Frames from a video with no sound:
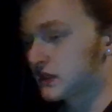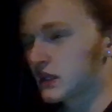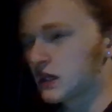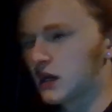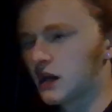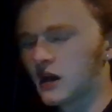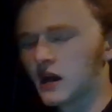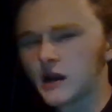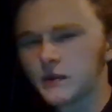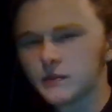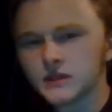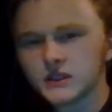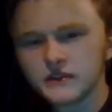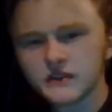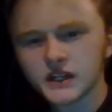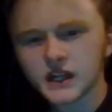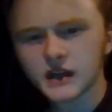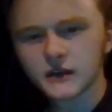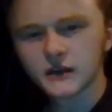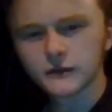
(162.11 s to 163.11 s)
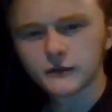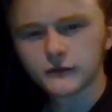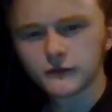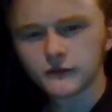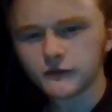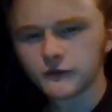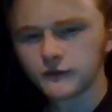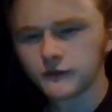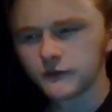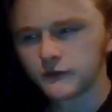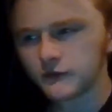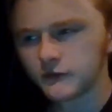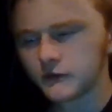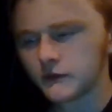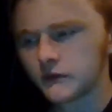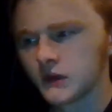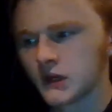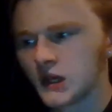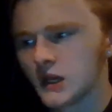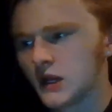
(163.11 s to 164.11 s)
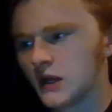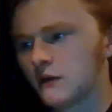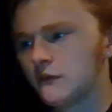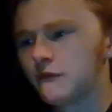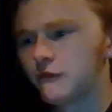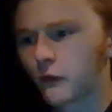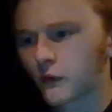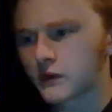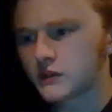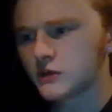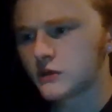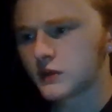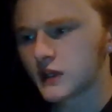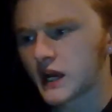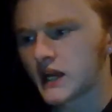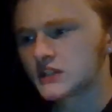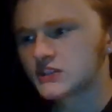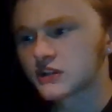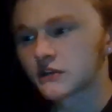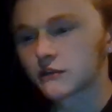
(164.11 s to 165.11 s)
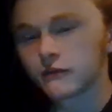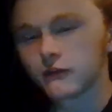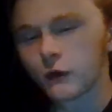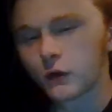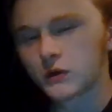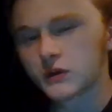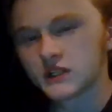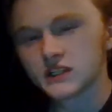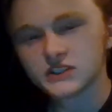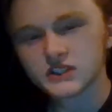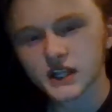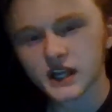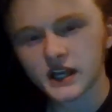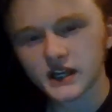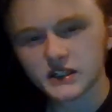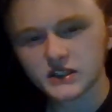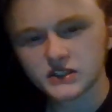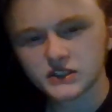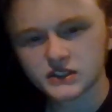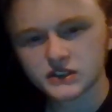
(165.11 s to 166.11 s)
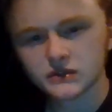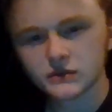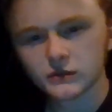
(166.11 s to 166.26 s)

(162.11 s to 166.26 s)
I believe it got 42 likes and 4 dislikes